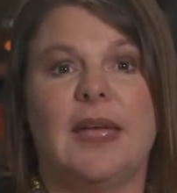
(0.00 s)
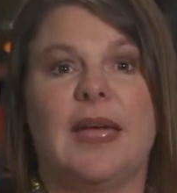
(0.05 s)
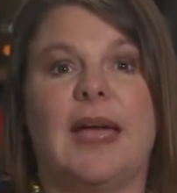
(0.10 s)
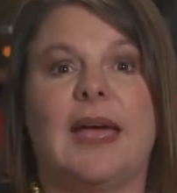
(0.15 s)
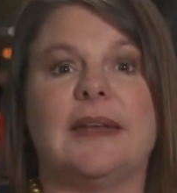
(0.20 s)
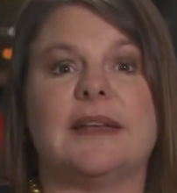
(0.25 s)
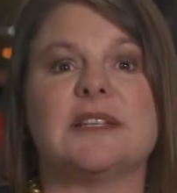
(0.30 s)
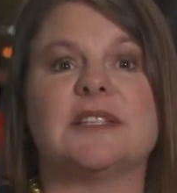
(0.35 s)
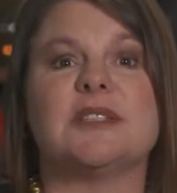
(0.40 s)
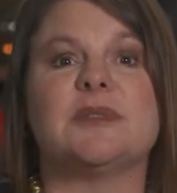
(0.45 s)

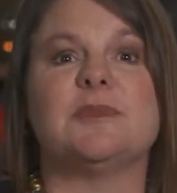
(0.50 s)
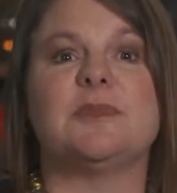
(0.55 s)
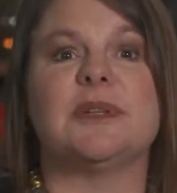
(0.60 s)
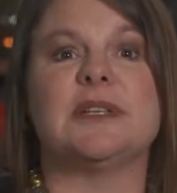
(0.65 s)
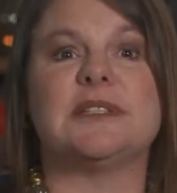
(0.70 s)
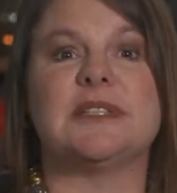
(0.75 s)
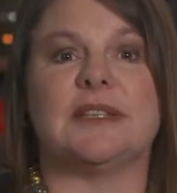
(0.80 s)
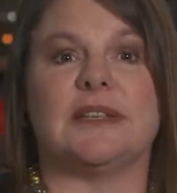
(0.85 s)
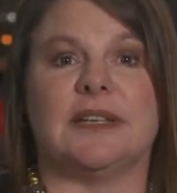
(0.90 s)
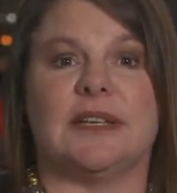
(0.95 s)
and
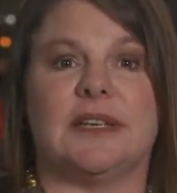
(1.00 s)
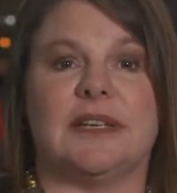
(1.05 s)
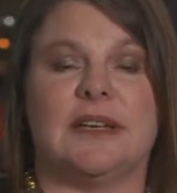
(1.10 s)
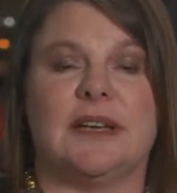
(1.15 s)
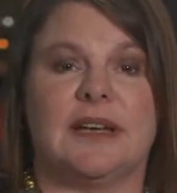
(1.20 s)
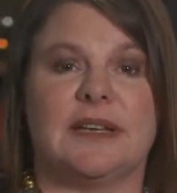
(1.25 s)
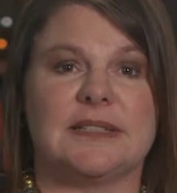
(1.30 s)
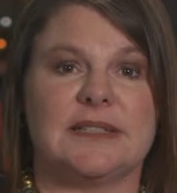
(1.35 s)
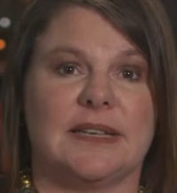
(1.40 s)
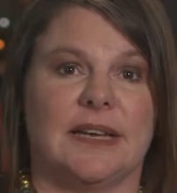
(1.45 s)
explicitly
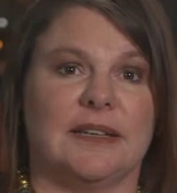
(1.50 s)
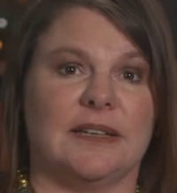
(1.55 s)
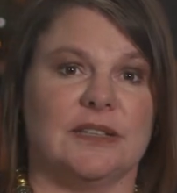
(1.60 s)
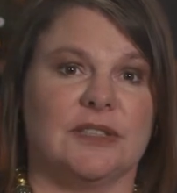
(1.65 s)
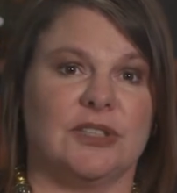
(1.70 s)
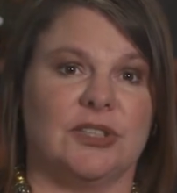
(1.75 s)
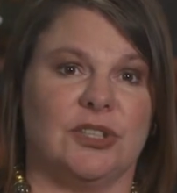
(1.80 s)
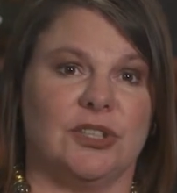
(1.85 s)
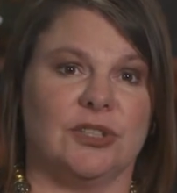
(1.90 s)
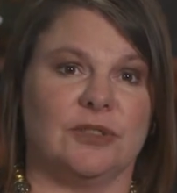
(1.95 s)
assign it
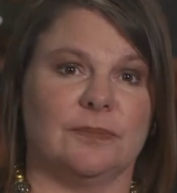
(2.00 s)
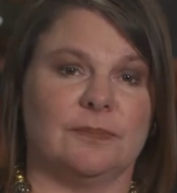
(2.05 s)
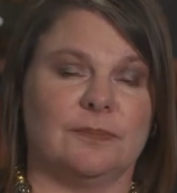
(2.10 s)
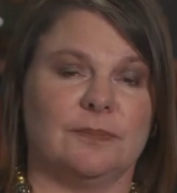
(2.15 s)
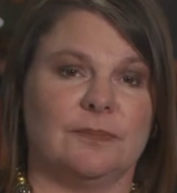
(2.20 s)
to you.